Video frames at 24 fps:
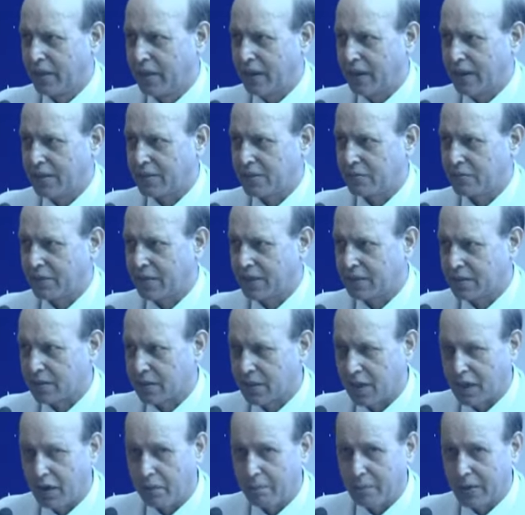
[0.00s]
as far as the
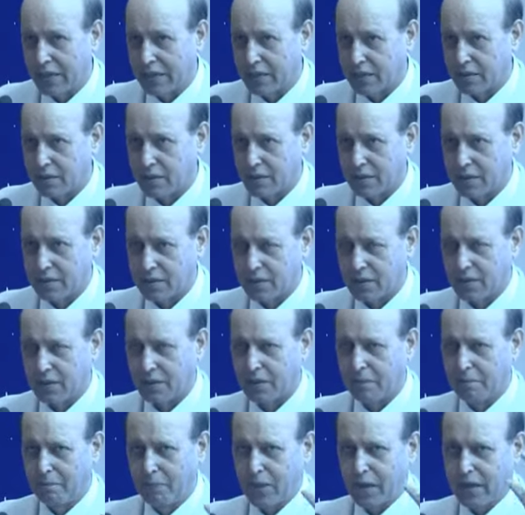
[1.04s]
government is concerned.
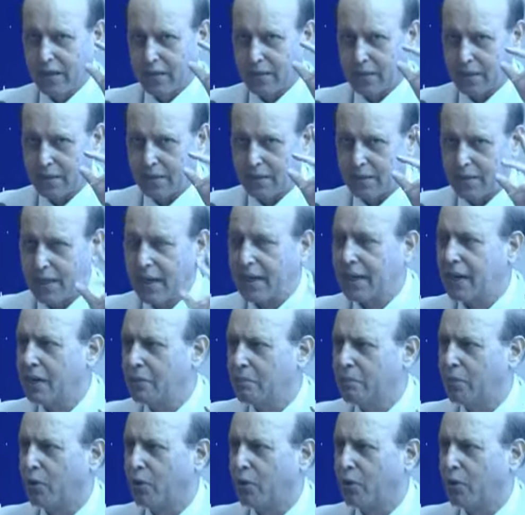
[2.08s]
The second